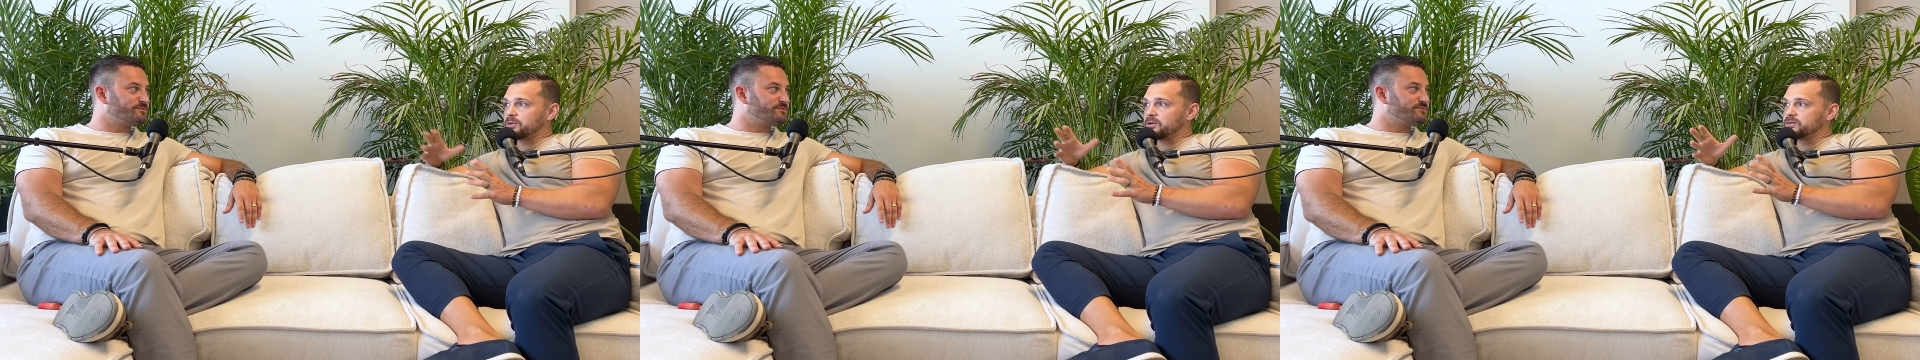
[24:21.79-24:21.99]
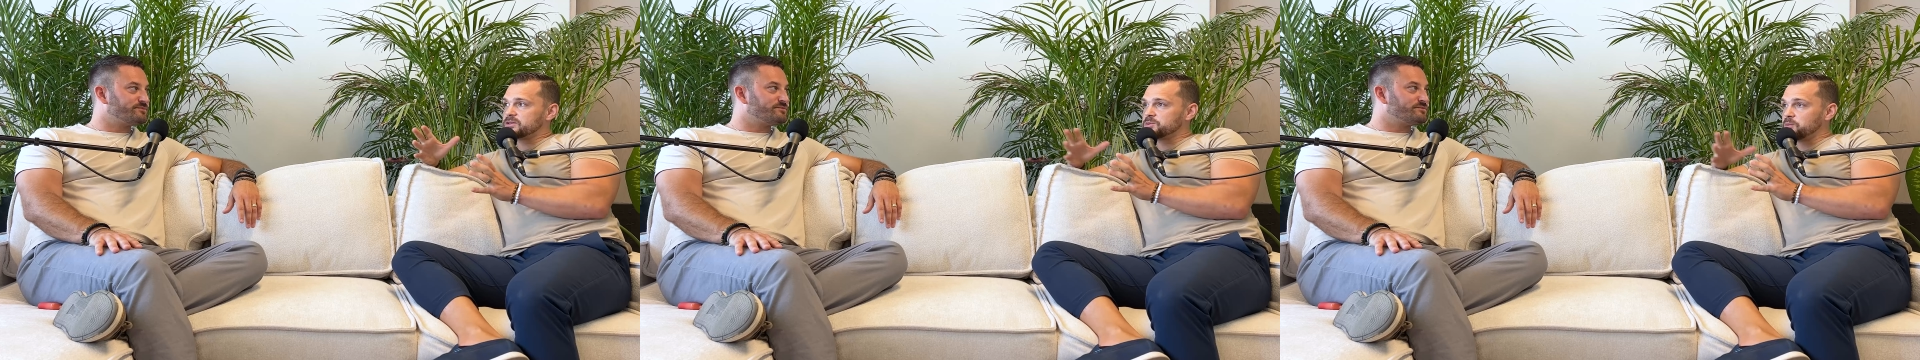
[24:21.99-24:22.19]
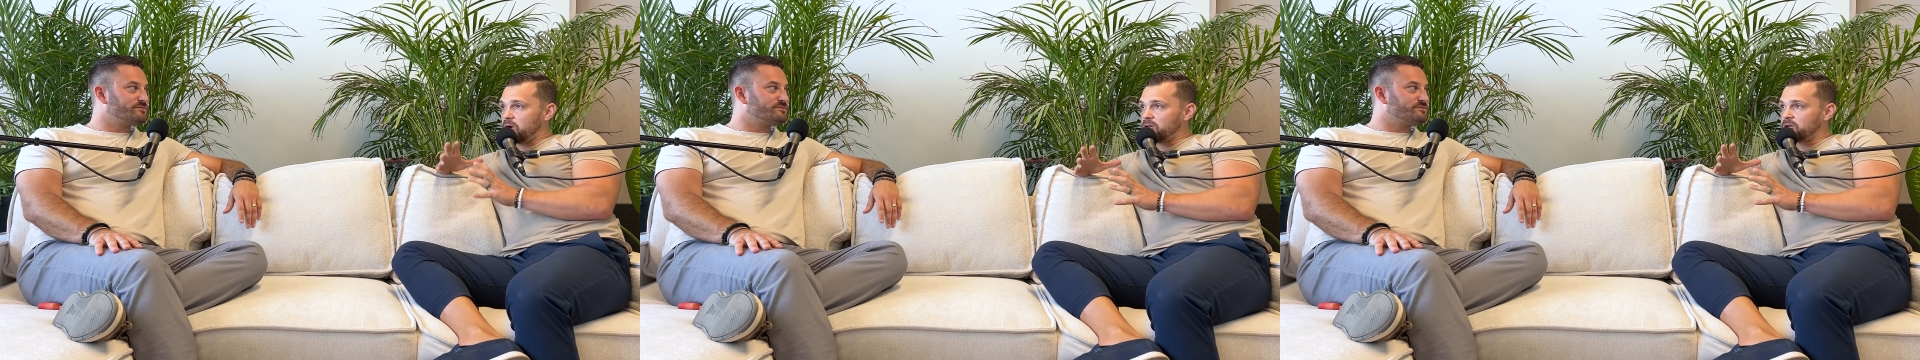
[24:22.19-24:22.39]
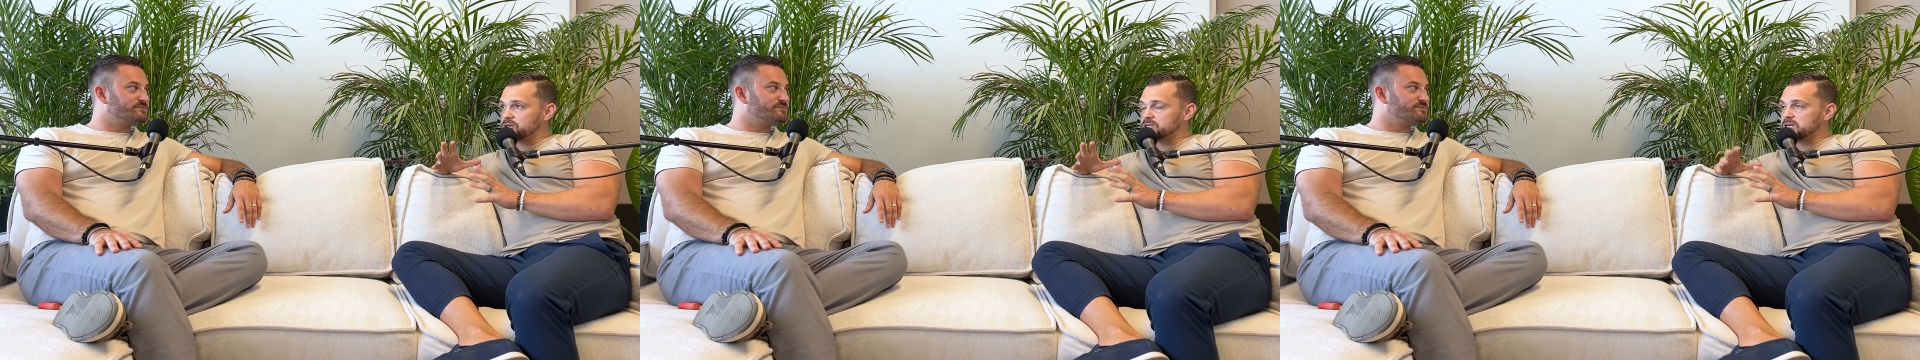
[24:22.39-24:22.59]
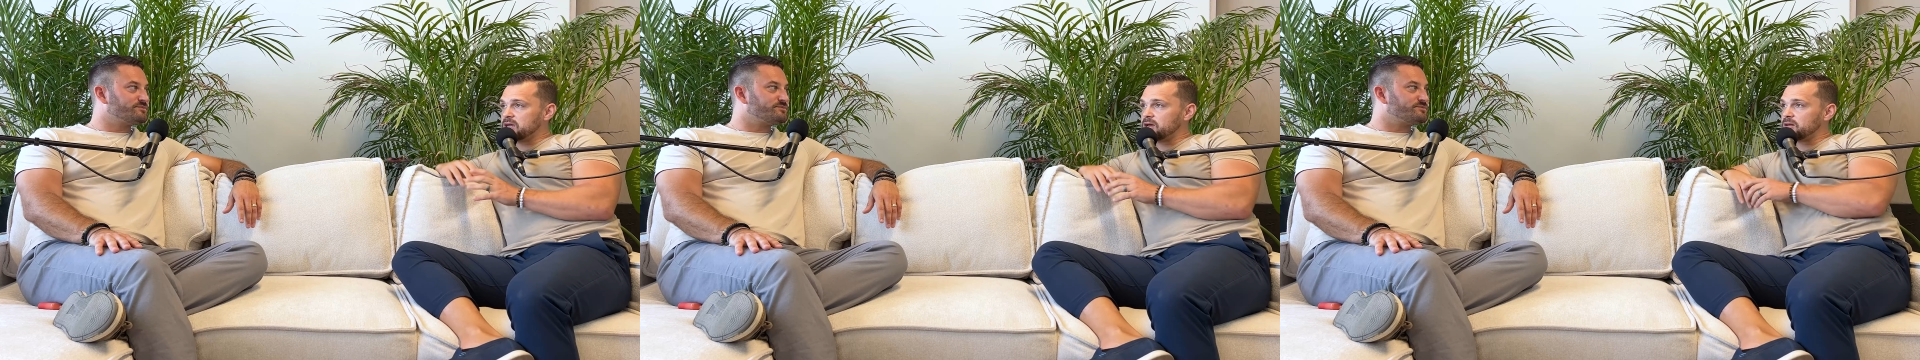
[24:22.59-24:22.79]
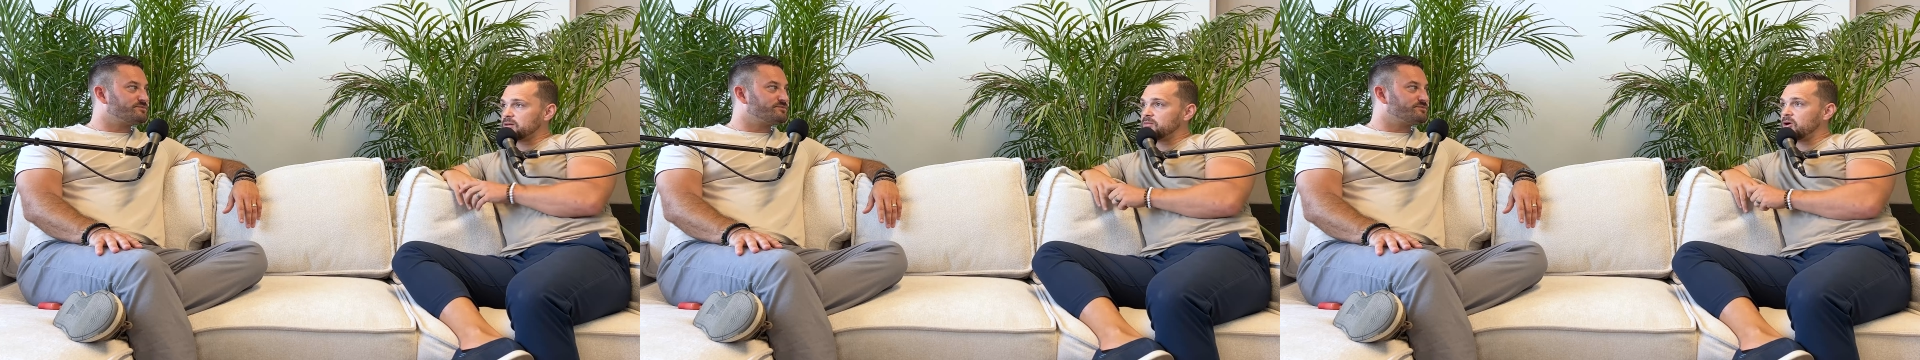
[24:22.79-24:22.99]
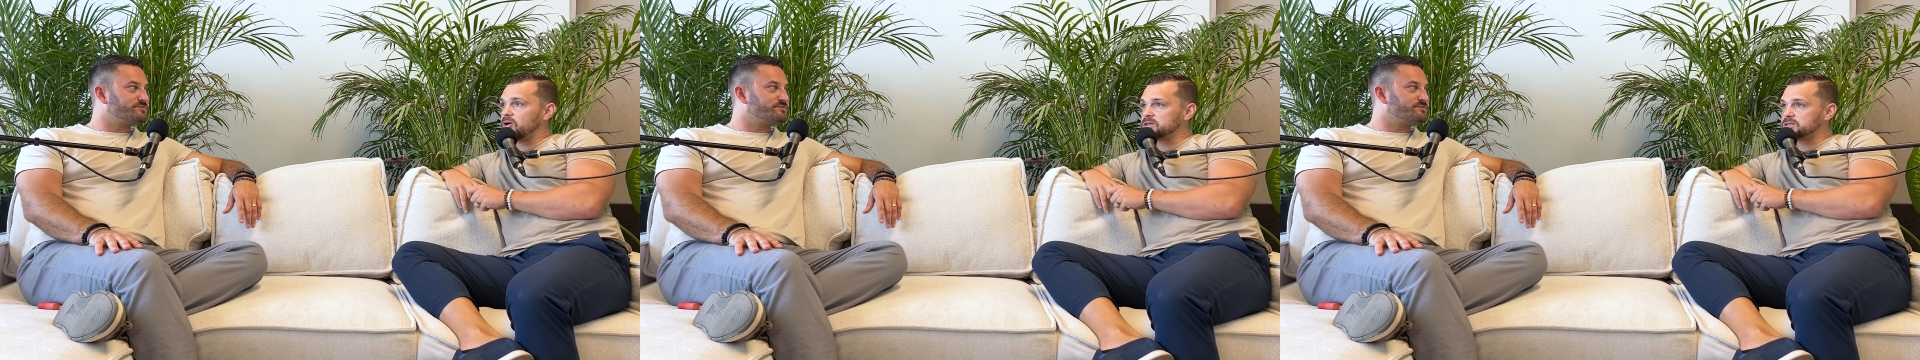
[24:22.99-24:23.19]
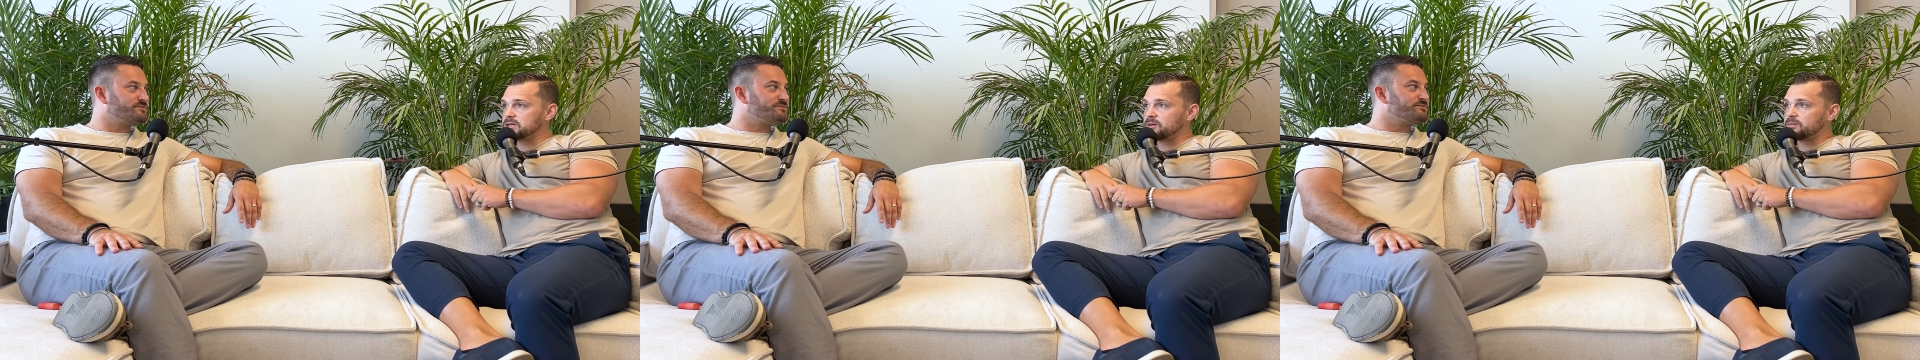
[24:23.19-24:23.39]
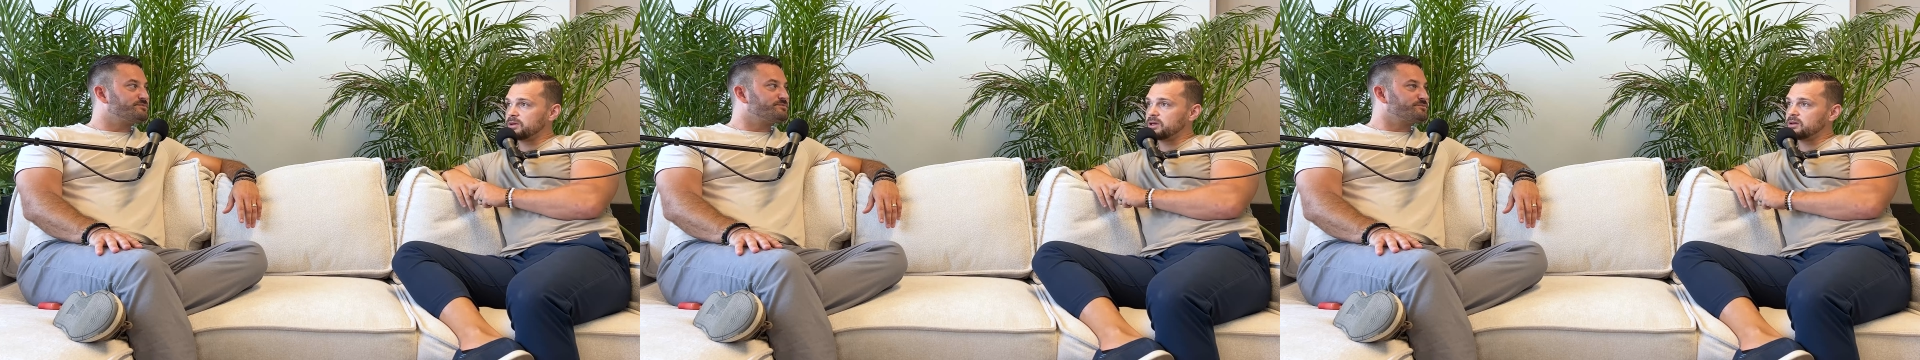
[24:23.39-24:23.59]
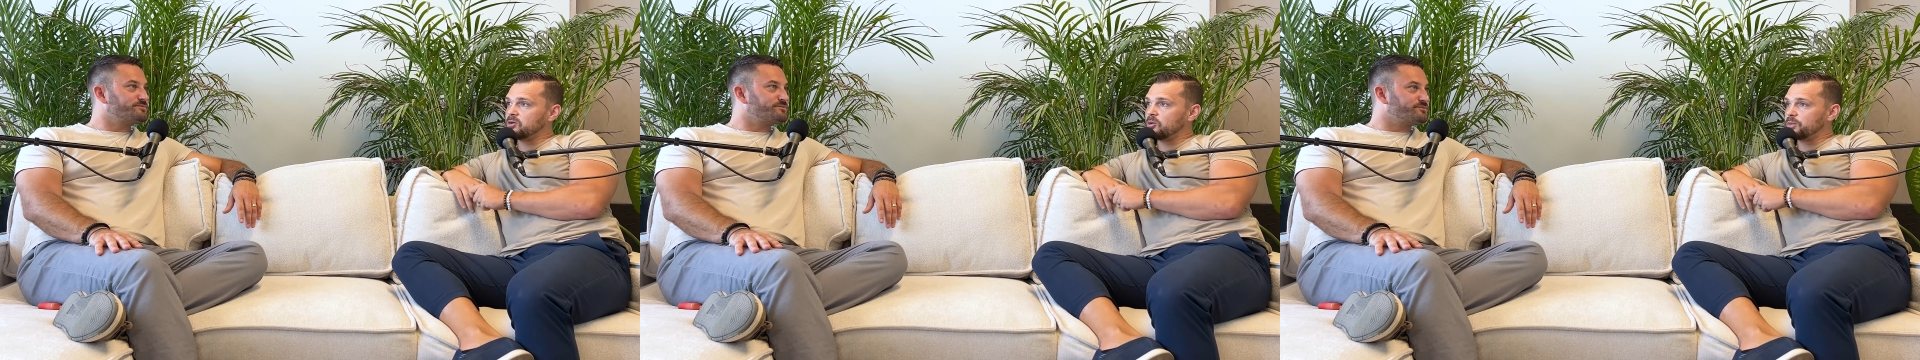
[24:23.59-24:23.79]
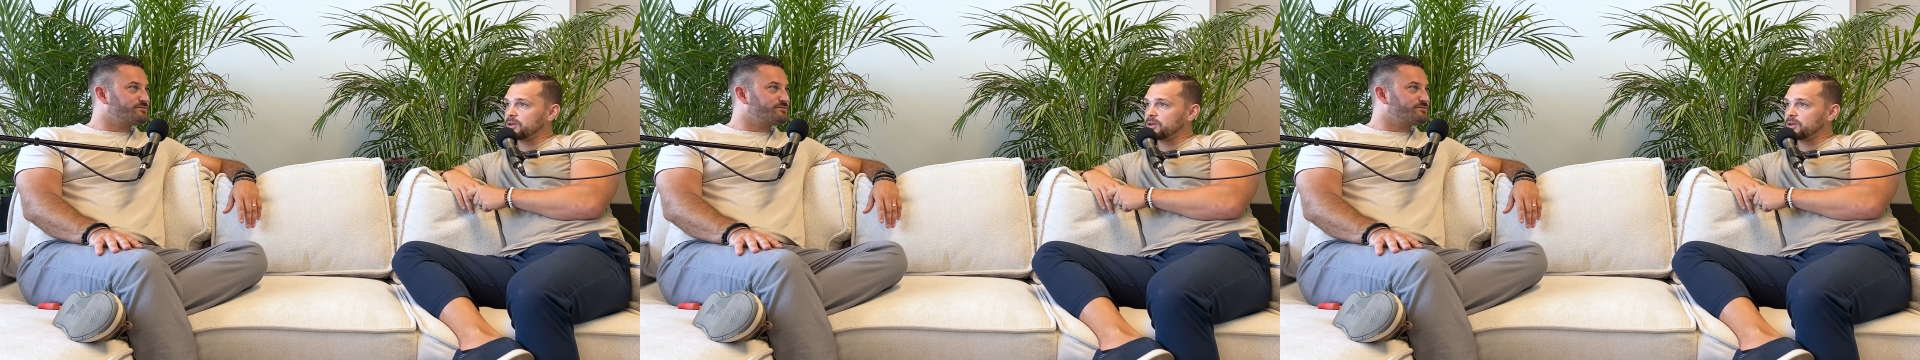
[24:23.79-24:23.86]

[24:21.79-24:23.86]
Speaker 1: of smaller scale malls that are being opened